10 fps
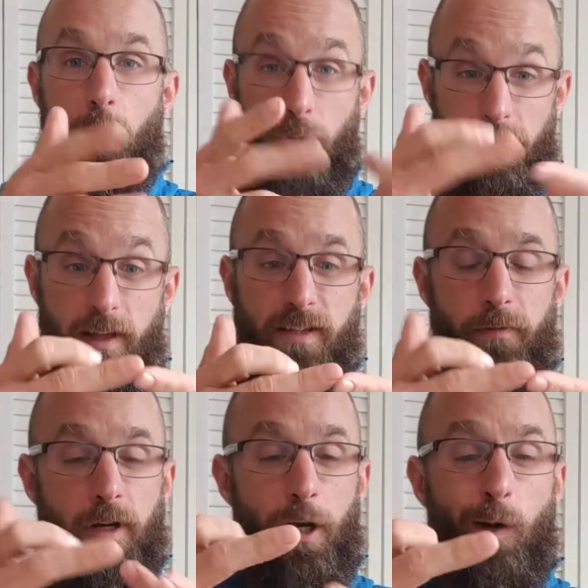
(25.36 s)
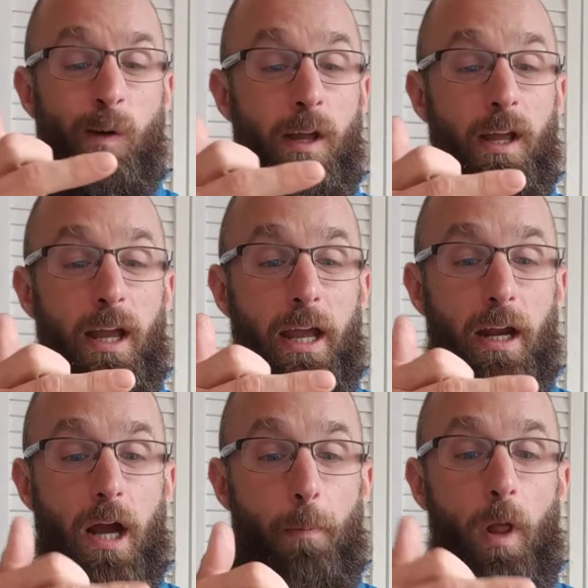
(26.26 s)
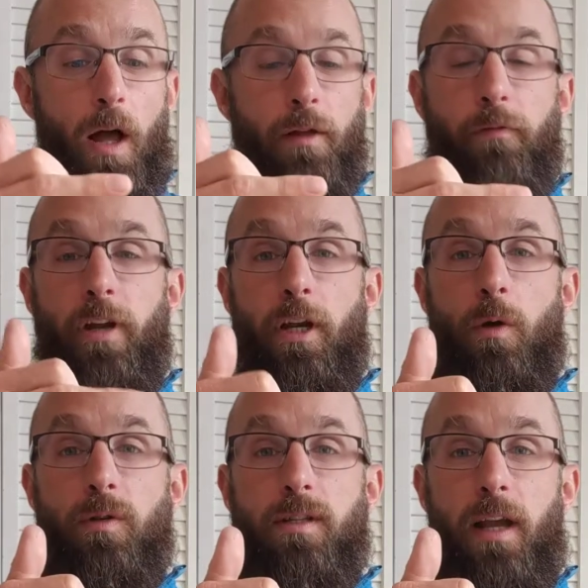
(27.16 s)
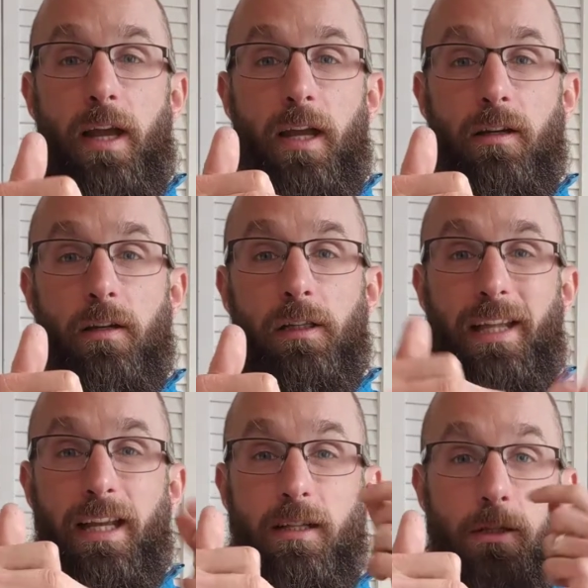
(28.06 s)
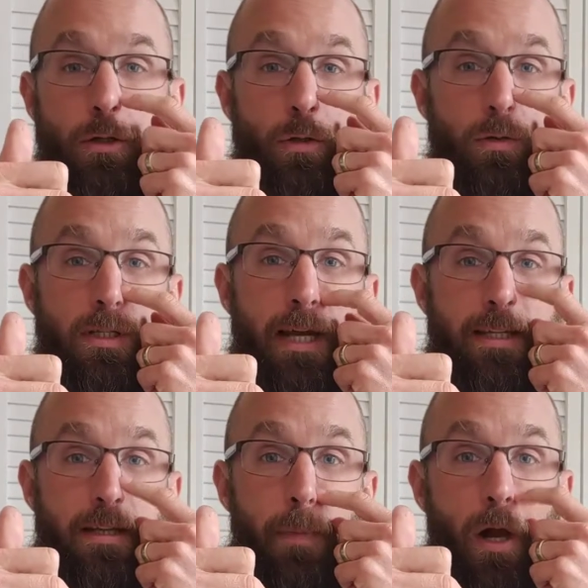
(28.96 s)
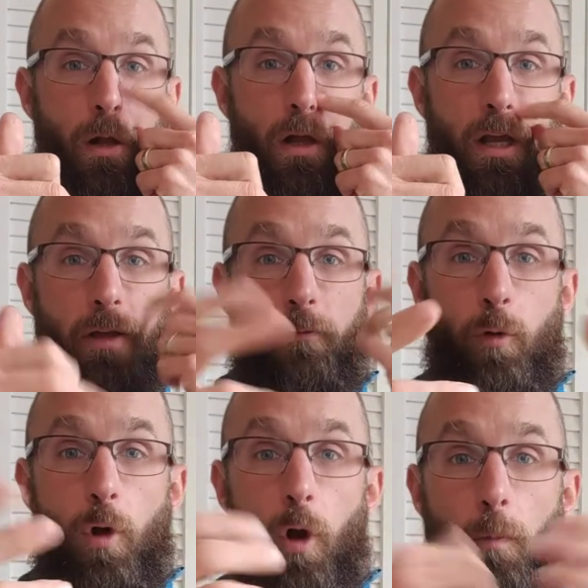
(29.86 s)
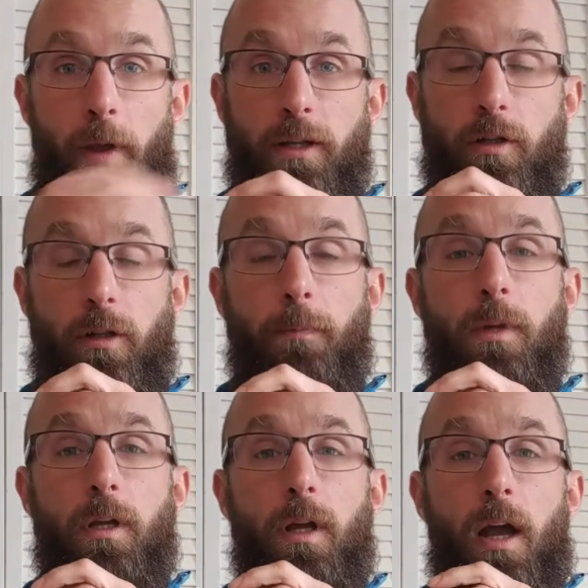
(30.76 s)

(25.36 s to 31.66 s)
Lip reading: with this video and a couple other videos and links to sites about a Foucault pendulum.